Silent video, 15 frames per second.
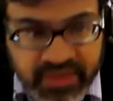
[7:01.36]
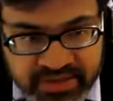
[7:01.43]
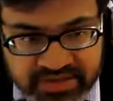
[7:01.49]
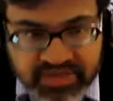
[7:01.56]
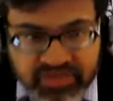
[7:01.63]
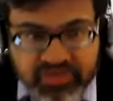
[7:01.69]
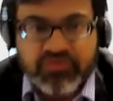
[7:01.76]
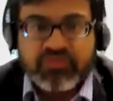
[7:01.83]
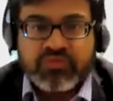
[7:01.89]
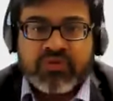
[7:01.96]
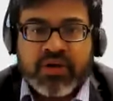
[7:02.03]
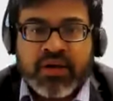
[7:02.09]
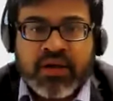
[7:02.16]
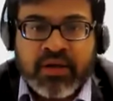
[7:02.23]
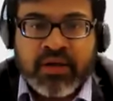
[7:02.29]
is
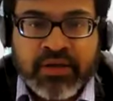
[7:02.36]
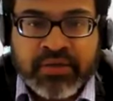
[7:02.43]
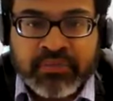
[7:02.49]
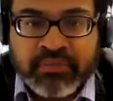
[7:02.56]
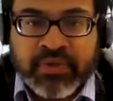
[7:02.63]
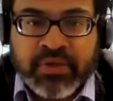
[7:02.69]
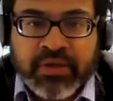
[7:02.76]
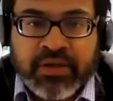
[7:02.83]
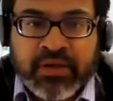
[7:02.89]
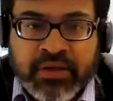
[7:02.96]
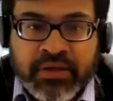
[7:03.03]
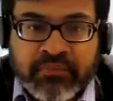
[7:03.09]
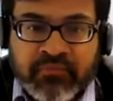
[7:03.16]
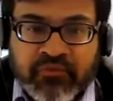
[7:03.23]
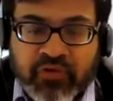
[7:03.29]
to
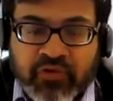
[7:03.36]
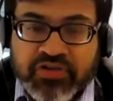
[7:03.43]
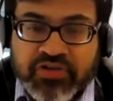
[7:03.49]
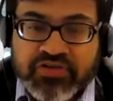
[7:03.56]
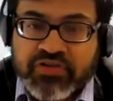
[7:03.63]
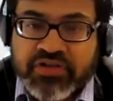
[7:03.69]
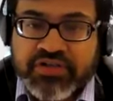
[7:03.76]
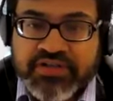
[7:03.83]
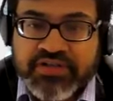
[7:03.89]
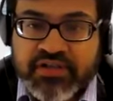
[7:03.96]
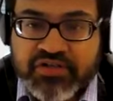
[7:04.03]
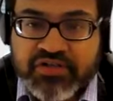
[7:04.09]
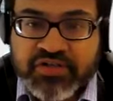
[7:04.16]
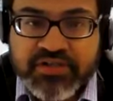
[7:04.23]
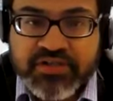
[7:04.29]
focus on
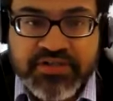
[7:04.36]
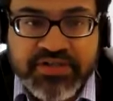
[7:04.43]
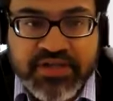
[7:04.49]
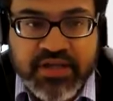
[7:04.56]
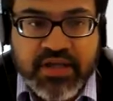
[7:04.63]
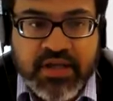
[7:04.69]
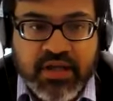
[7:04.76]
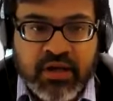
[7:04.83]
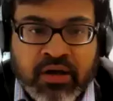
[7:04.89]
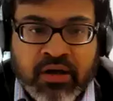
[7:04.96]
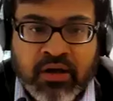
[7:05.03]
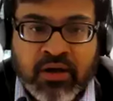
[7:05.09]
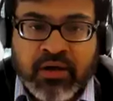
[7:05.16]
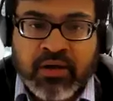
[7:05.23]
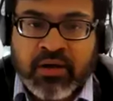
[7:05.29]
discussions
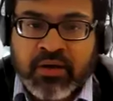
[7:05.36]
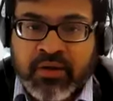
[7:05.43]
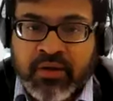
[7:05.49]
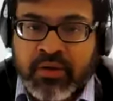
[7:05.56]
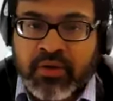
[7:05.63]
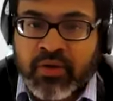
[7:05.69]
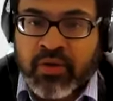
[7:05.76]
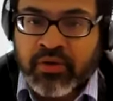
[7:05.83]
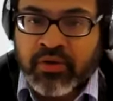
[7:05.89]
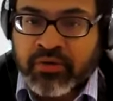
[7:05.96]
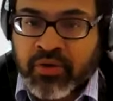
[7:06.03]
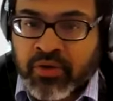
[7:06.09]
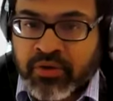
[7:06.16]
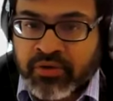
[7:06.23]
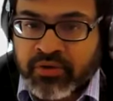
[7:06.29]

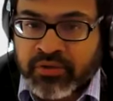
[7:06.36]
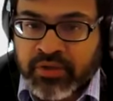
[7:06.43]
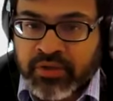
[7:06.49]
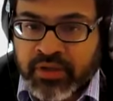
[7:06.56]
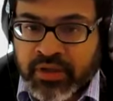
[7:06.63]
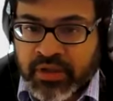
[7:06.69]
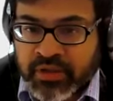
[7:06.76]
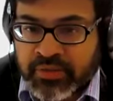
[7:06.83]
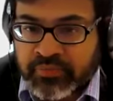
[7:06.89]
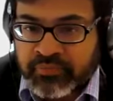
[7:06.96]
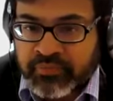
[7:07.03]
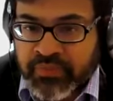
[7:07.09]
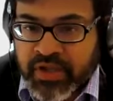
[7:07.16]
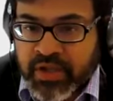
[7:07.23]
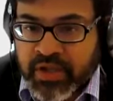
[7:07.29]

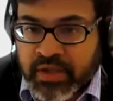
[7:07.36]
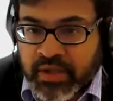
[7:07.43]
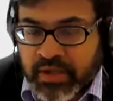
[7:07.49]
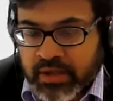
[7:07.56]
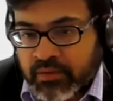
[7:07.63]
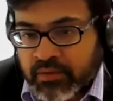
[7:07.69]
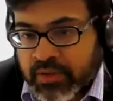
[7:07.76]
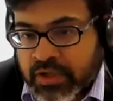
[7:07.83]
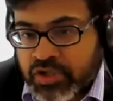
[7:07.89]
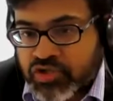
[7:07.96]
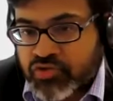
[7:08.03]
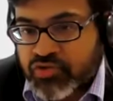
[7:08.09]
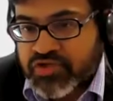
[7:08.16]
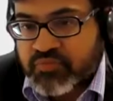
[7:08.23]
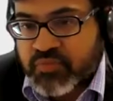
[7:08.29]
on
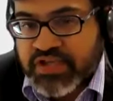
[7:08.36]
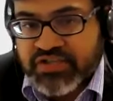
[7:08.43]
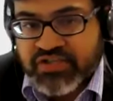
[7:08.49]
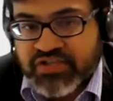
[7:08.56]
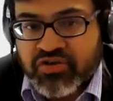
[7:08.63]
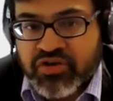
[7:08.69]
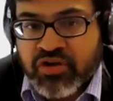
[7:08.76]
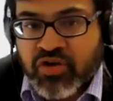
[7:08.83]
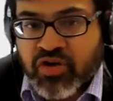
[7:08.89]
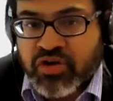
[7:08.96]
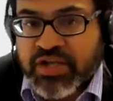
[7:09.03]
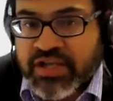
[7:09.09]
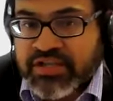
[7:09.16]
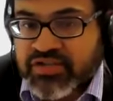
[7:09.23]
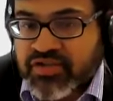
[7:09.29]
issues based on a
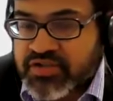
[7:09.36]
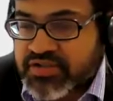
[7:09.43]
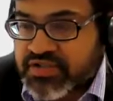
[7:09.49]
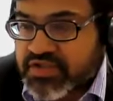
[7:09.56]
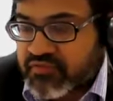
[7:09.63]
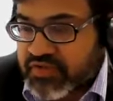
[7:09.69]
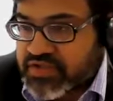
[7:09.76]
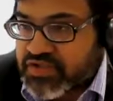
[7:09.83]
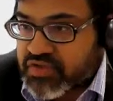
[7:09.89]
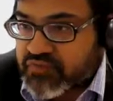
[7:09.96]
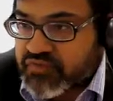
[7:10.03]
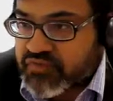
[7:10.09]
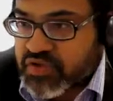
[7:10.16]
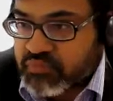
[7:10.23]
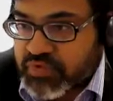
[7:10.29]
non-exhaustive list
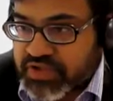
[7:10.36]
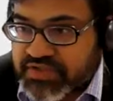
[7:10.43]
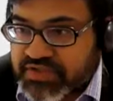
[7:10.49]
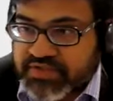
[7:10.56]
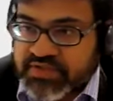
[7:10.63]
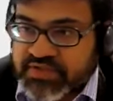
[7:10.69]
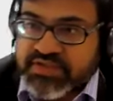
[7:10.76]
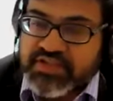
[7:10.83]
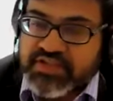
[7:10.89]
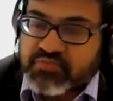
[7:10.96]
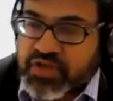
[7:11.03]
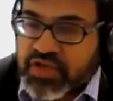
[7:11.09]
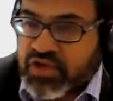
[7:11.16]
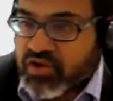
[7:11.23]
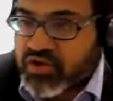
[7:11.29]
of topics. This
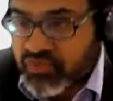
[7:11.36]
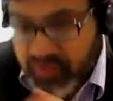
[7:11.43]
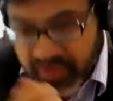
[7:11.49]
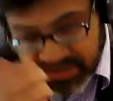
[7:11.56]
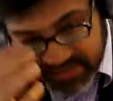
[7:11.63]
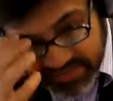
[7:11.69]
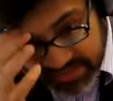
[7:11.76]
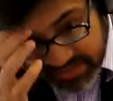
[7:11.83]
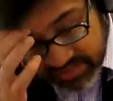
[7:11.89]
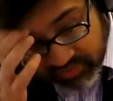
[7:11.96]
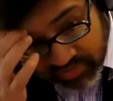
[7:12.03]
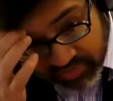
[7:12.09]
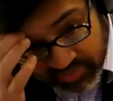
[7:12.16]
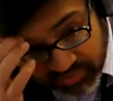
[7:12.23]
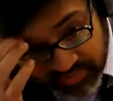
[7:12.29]
has been ongoing since
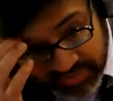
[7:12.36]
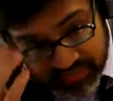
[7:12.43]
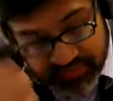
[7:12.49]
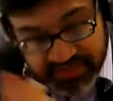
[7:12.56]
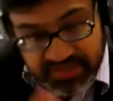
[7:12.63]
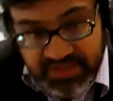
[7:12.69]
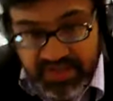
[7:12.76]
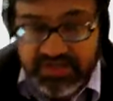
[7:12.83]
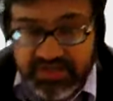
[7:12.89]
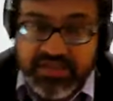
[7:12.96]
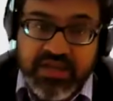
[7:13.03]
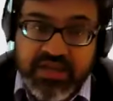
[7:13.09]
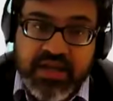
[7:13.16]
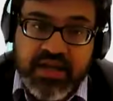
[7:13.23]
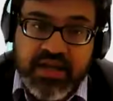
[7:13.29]
about 2008.